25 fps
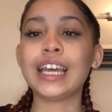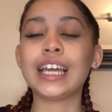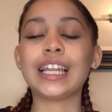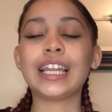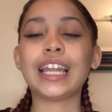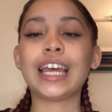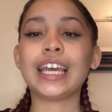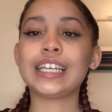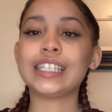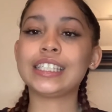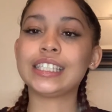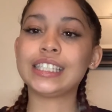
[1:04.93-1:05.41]

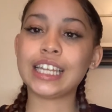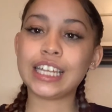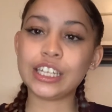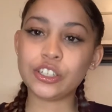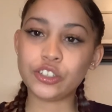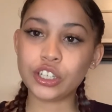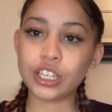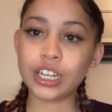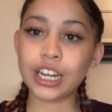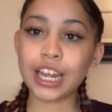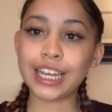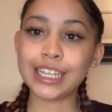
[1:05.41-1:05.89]
like
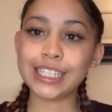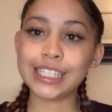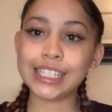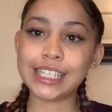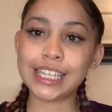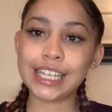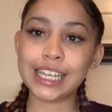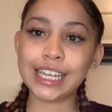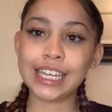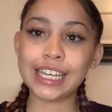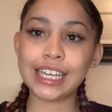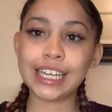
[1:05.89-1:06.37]
Station
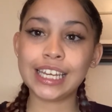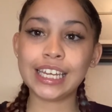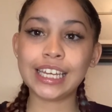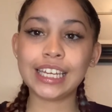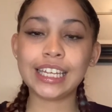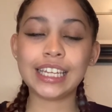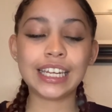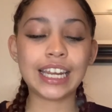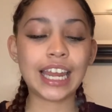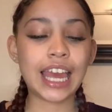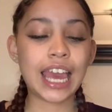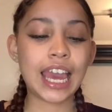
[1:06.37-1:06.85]

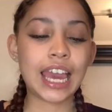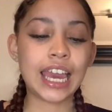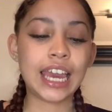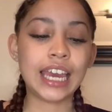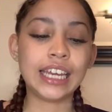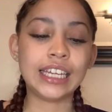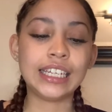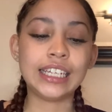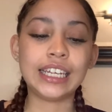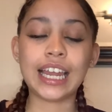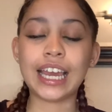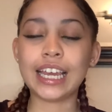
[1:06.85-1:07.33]
19
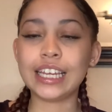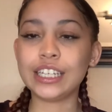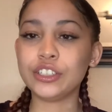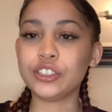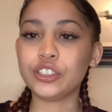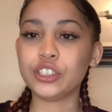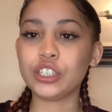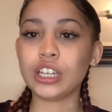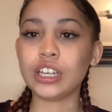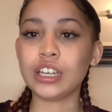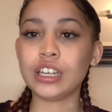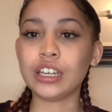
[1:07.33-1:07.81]
and Night
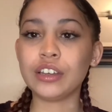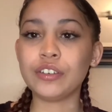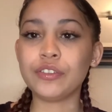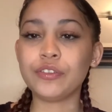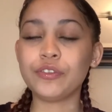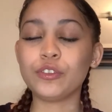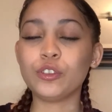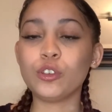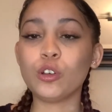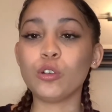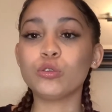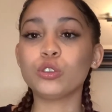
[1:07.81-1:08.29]

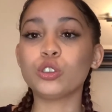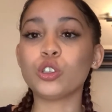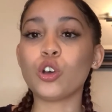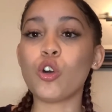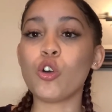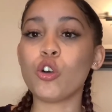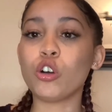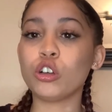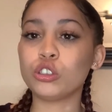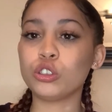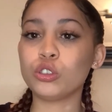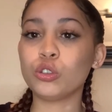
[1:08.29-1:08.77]
Shift, those are
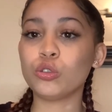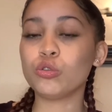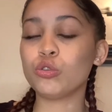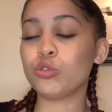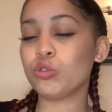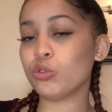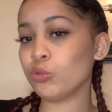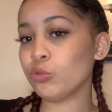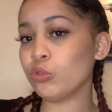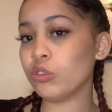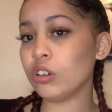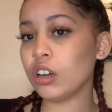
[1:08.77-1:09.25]
also
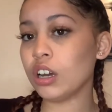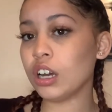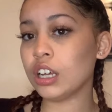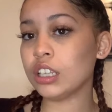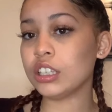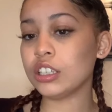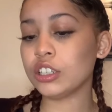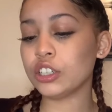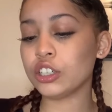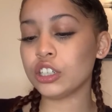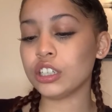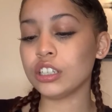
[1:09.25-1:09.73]
two
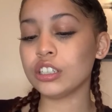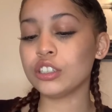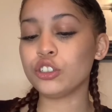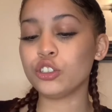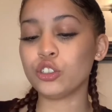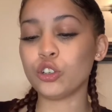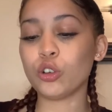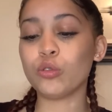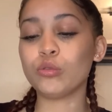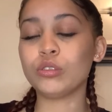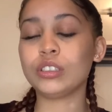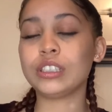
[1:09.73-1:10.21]
other good
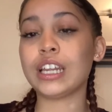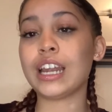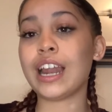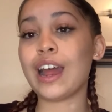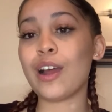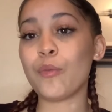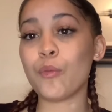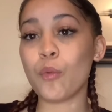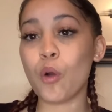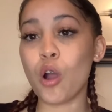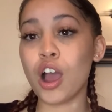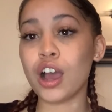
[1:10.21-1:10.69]
shows that
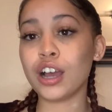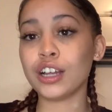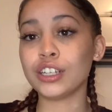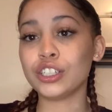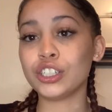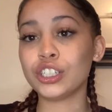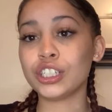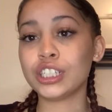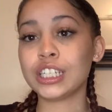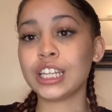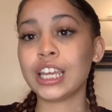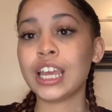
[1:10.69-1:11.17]
I
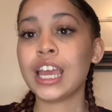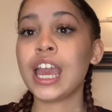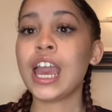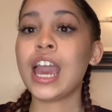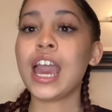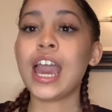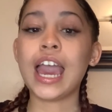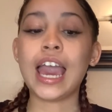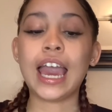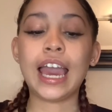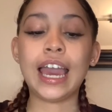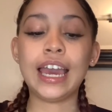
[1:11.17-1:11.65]
watched.
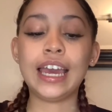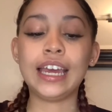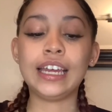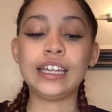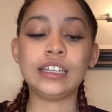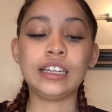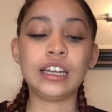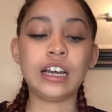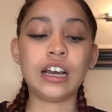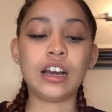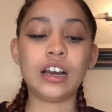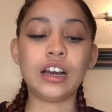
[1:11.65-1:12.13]

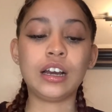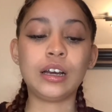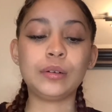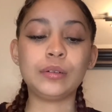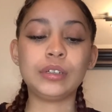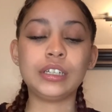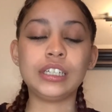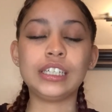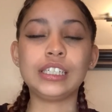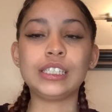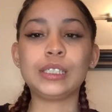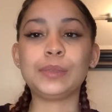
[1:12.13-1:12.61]
And
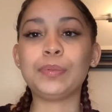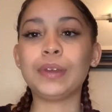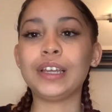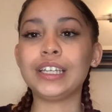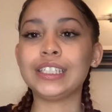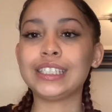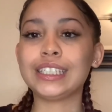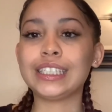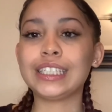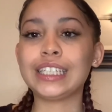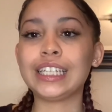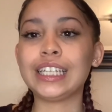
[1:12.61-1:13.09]
it's
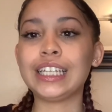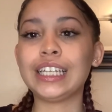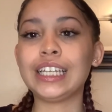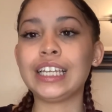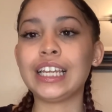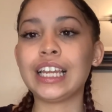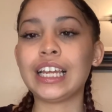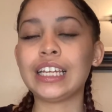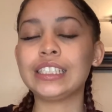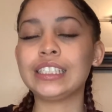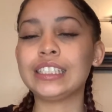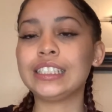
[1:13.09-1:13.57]
basically
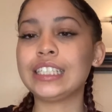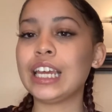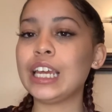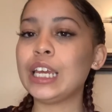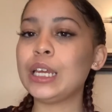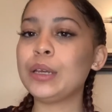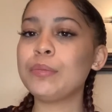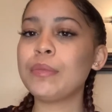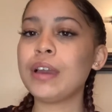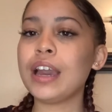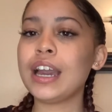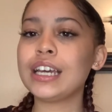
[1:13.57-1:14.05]
like
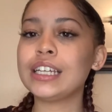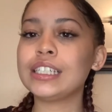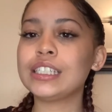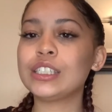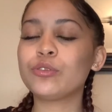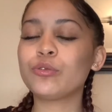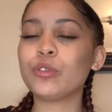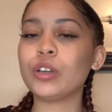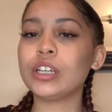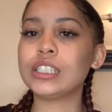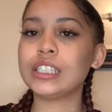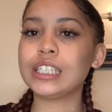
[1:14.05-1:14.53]
same as
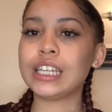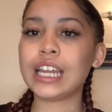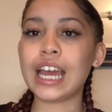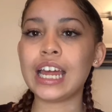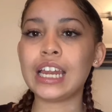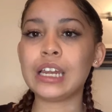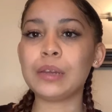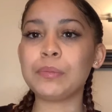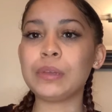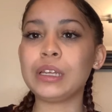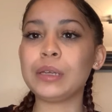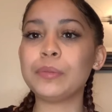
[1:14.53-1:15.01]
Grey's
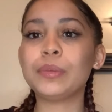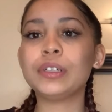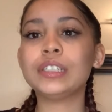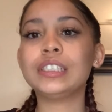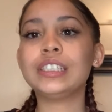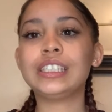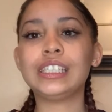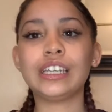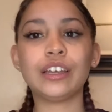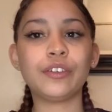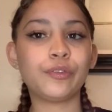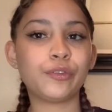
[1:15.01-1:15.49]
Anatomy
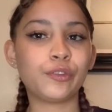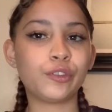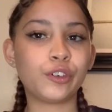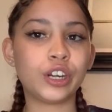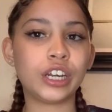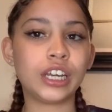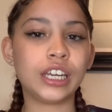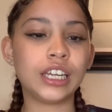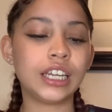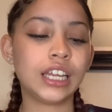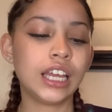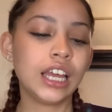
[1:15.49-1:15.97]
but
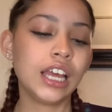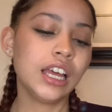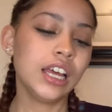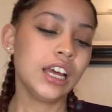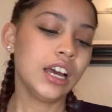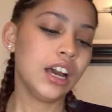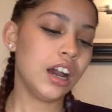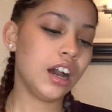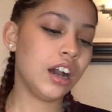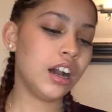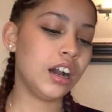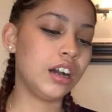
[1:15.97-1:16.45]
different.
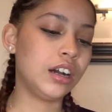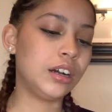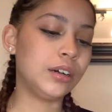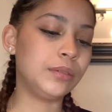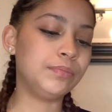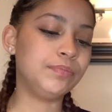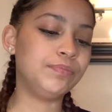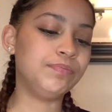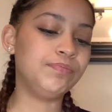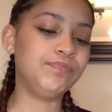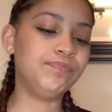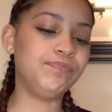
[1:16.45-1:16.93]

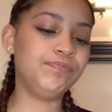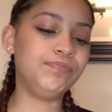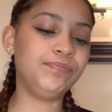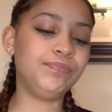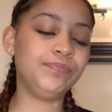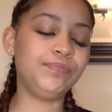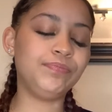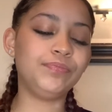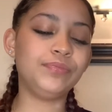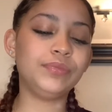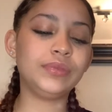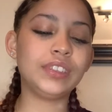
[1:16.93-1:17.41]

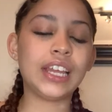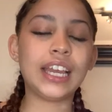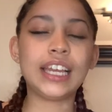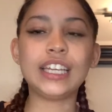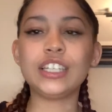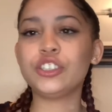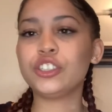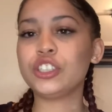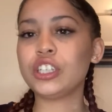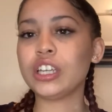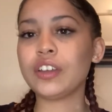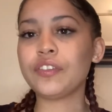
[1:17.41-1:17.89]

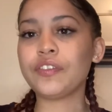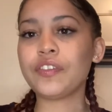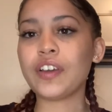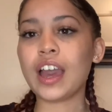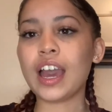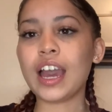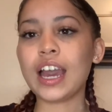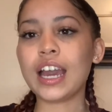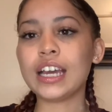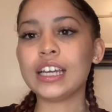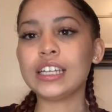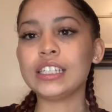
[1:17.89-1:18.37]
Night Shift
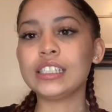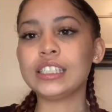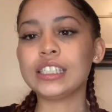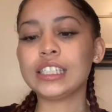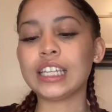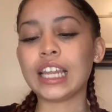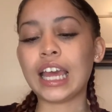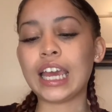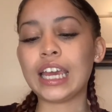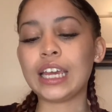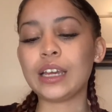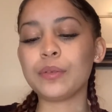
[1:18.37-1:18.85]
has
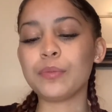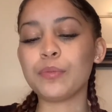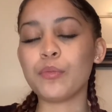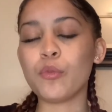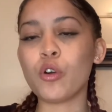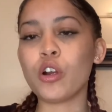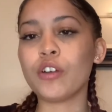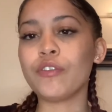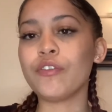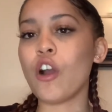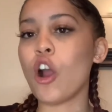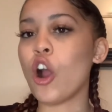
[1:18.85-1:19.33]
like
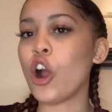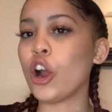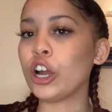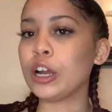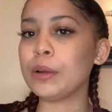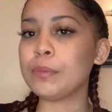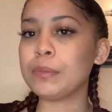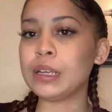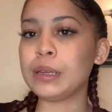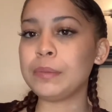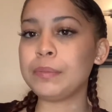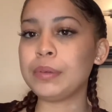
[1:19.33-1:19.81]
more of
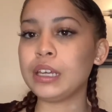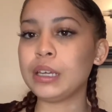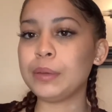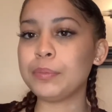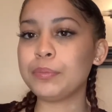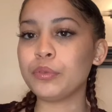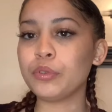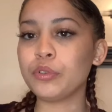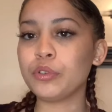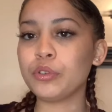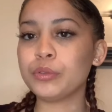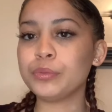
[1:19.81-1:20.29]
army
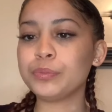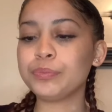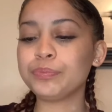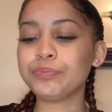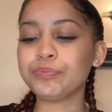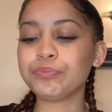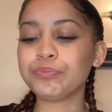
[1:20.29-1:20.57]
people,